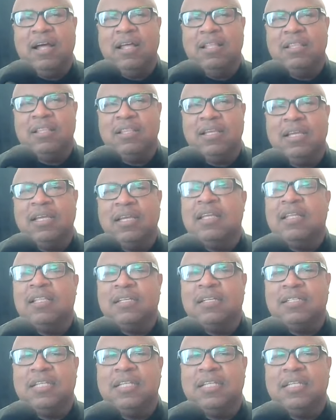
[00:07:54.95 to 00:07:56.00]
on the,
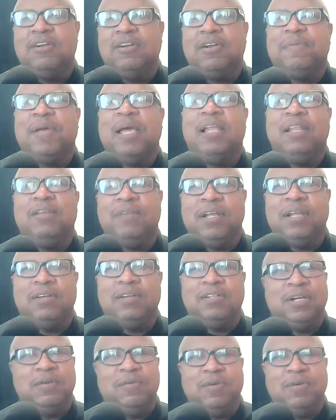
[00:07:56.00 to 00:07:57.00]
the Cedric Bailey Radio Show.